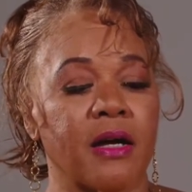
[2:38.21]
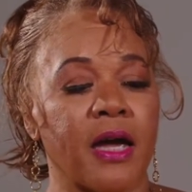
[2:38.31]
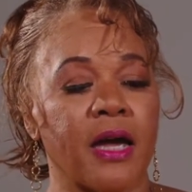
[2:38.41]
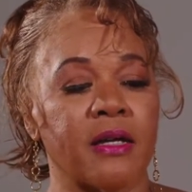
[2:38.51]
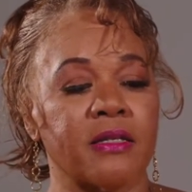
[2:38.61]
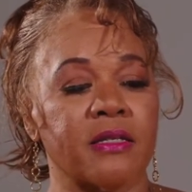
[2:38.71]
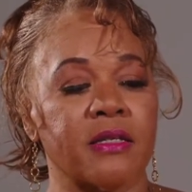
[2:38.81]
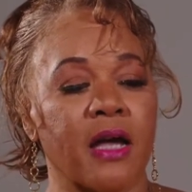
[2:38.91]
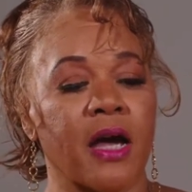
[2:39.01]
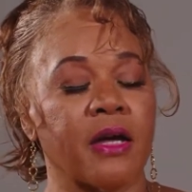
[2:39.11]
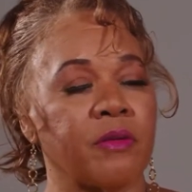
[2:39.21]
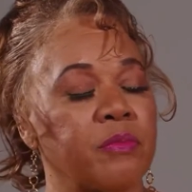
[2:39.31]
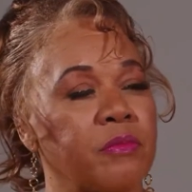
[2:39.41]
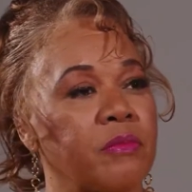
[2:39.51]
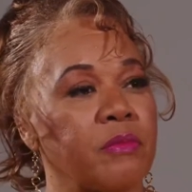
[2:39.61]

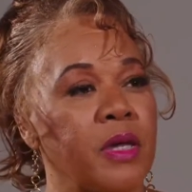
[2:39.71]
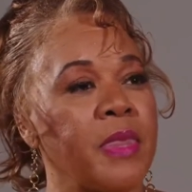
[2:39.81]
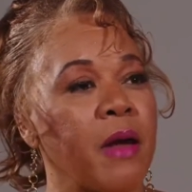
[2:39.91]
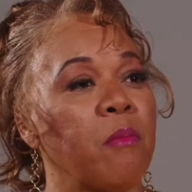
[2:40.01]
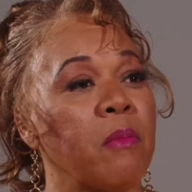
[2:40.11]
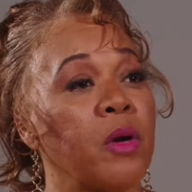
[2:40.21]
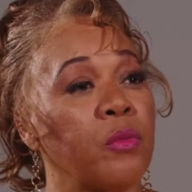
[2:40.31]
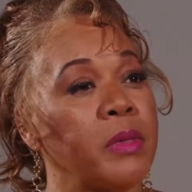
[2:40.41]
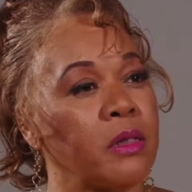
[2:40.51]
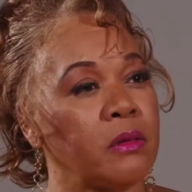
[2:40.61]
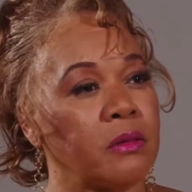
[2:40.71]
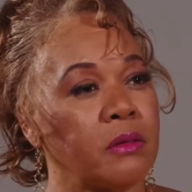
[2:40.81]
in that moment,